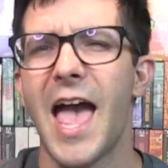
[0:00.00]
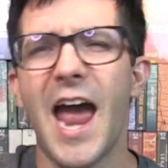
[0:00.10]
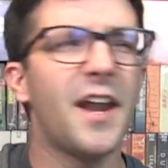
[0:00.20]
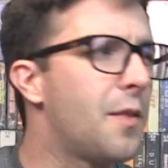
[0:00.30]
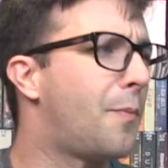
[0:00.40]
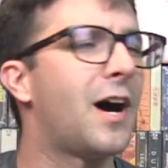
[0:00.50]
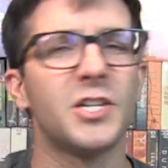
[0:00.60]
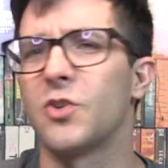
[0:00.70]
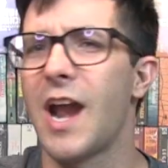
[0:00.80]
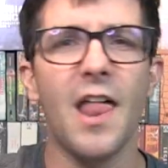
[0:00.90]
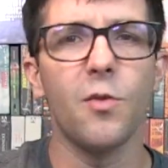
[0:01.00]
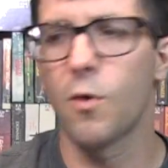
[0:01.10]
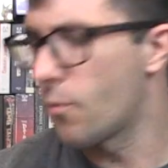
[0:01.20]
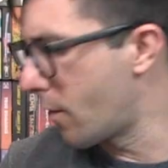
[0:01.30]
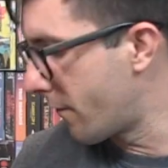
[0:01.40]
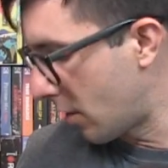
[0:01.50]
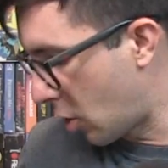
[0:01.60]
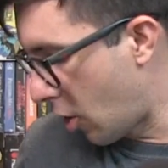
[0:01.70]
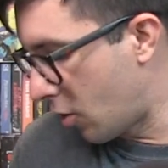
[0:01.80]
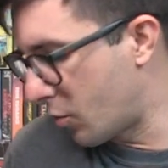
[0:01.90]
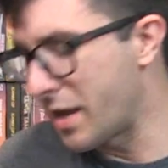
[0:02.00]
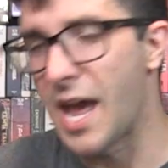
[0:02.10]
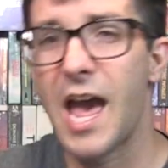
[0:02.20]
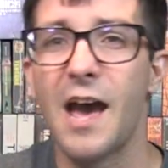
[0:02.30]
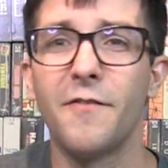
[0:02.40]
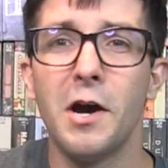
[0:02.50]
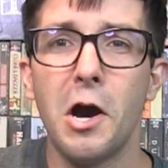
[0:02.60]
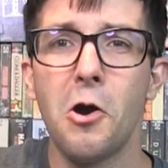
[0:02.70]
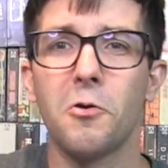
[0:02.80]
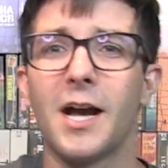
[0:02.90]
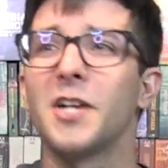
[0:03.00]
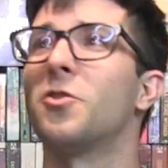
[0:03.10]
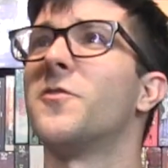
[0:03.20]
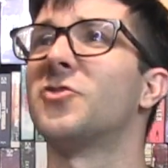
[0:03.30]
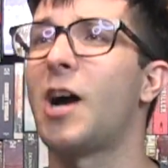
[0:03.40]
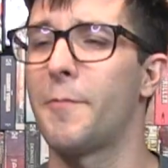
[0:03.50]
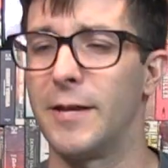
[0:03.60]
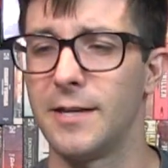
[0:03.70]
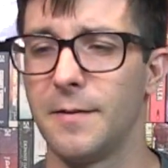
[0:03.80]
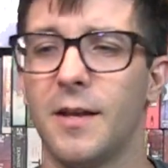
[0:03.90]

out of the box or out of the water, whatever I call it, we have, oh God, don't drop it,